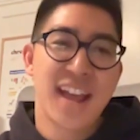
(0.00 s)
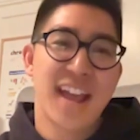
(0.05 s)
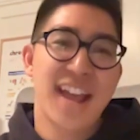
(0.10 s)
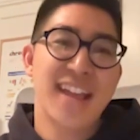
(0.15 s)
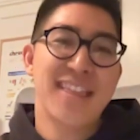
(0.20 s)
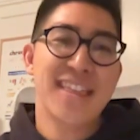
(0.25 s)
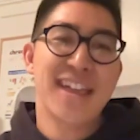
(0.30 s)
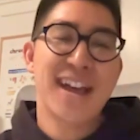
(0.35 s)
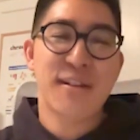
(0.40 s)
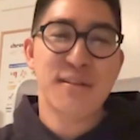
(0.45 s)

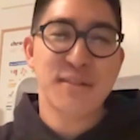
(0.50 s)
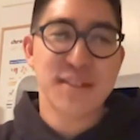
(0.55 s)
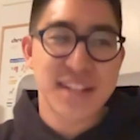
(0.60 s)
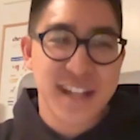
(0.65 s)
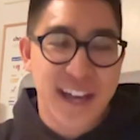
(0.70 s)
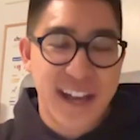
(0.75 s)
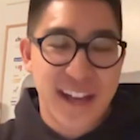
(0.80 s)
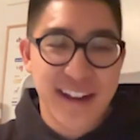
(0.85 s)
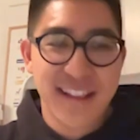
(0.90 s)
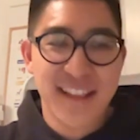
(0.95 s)
And that was
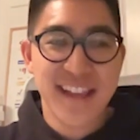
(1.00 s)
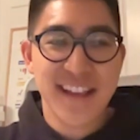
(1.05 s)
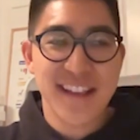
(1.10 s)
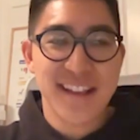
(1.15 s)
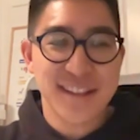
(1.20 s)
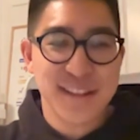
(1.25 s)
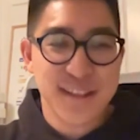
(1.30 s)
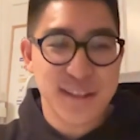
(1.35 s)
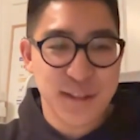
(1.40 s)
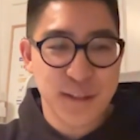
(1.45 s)
kind of like
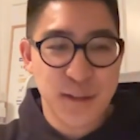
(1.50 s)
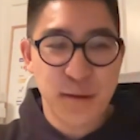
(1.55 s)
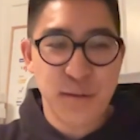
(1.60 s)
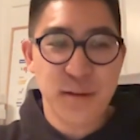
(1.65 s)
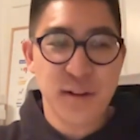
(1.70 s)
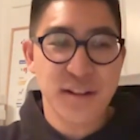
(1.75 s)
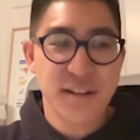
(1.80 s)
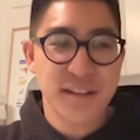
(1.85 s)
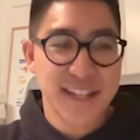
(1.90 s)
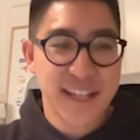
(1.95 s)
a
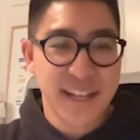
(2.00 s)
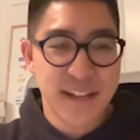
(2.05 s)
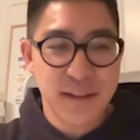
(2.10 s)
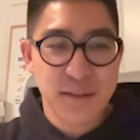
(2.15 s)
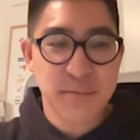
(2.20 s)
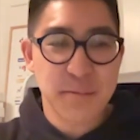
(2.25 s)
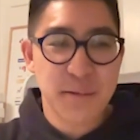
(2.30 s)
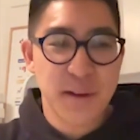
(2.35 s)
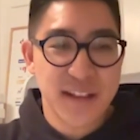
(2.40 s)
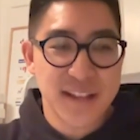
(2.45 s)
slower
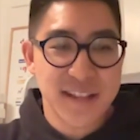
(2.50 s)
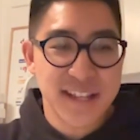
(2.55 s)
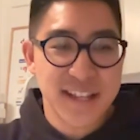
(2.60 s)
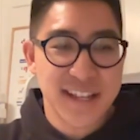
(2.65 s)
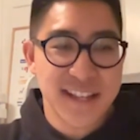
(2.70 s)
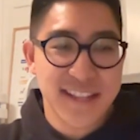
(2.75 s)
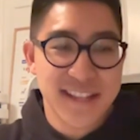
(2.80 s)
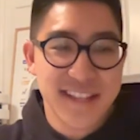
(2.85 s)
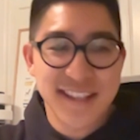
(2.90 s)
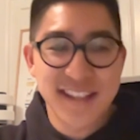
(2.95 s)
sales
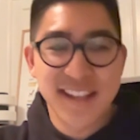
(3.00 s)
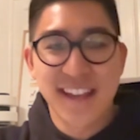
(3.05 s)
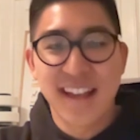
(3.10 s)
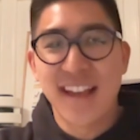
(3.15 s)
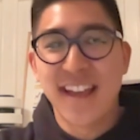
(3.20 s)
process.